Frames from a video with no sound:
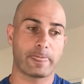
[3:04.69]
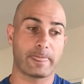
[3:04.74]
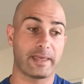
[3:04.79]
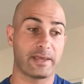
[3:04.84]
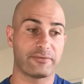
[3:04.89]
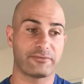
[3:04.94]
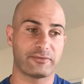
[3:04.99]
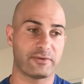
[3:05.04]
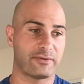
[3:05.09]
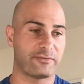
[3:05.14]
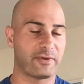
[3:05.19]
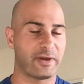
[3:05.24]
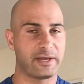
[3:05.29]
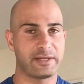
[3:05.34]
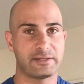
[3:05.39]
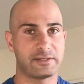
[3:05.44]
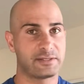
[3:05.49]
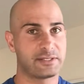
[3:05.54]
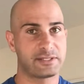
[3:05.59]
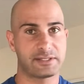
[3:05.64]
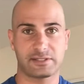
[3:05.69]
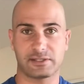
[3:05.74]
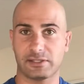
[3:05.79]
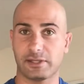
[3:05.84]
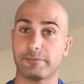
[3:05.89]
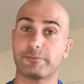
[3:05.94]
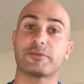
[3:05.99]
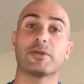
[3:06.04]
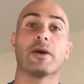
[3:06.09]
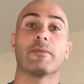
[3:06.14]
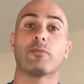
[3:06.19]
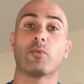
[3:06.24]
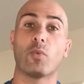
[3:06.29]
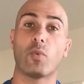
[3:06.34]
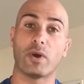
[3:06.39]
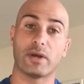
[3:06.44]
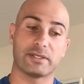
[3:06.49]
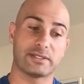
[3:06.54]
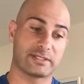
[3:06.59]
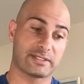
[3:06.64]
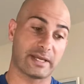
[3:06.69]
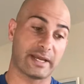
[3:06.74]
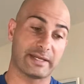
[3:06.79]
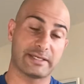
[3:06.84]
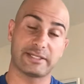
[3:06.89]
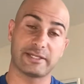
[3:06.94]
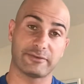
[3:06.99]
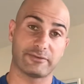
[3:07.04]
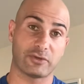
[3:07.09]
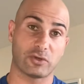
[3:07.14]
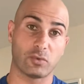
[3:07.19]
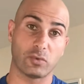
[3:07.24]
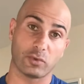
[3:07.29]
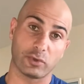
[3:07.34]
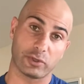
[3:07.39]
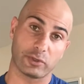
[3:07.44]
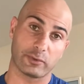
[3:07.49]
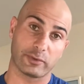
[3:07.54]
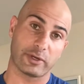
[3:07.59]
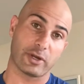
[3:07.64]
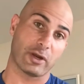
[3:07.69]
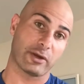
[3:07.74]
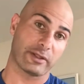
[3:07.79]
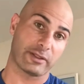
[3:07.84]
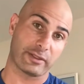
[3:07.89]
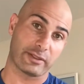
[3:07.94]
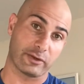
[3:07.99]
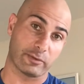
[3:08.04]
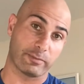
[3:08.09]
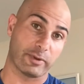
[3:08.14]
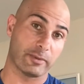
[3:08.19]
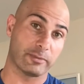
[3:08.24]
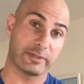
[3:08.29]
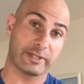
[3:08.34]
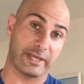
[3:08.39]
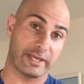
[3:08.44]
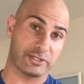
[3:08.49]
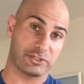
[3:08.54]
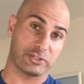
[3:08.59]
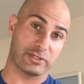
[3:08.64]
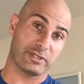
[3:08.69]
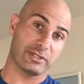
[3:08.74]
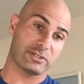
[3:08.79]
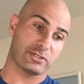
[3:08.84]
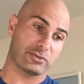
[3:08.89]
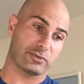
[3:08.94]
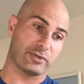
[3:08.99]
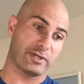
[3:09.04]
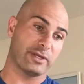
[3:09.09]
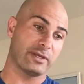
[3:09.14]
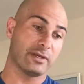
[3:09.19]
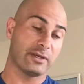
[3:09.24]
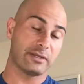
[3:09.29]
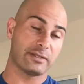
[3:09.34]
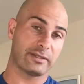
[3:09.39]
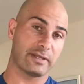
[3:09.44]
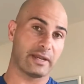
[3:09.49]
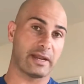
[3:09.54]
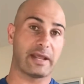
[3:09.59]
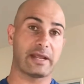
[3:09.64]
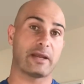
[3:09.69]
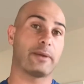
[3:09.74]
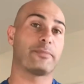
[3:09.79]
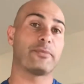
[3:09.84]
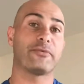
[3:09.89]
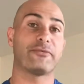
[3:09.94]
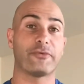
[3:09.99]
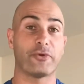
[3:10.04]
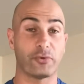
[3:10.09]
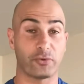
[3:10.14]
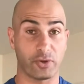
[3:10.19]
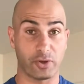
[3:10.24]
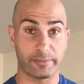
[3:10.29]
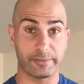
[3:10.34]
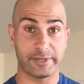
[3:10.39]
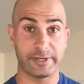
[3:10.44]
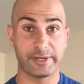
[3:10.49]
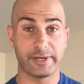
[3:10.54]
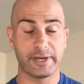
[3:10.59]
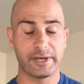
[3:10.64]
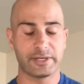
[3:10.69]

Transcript: if I slipped up one scientific word regarding their publication history, they'd hang up the phone on me.